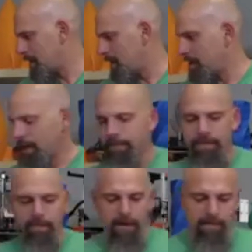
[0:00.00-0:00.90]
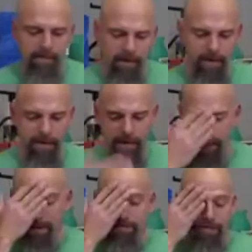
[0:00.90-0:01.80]
Okay, great. Sorry about that,
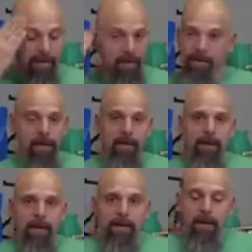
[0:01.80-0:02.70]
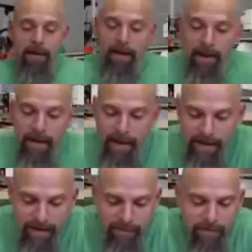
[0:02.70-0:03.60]
guys. Uh, it
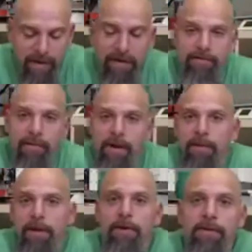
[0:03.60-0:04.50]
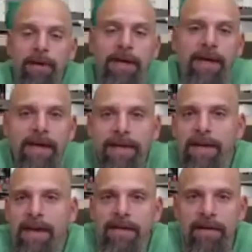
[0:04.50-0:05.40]
never fails when I'm alone. It
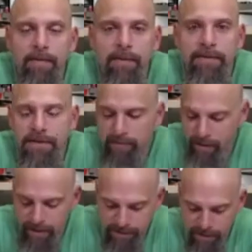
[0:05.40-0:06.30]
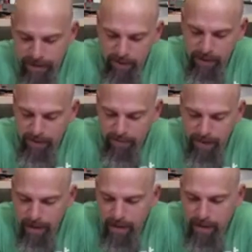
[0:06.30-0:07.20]
ain't a demo until it breaks. Well, anyway,
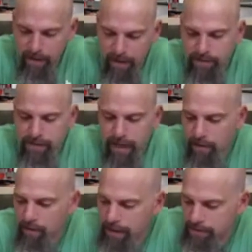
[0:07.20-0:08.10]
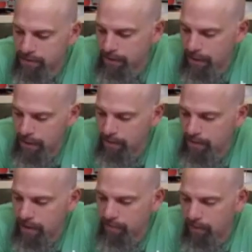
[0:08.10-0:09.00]
what I was saying was um,
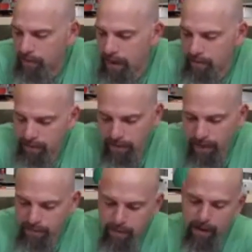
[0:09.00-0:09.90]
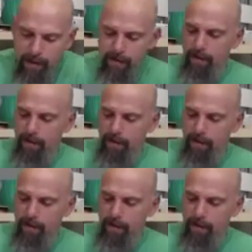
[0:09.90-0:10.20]
here's where we're at with AdoptBot.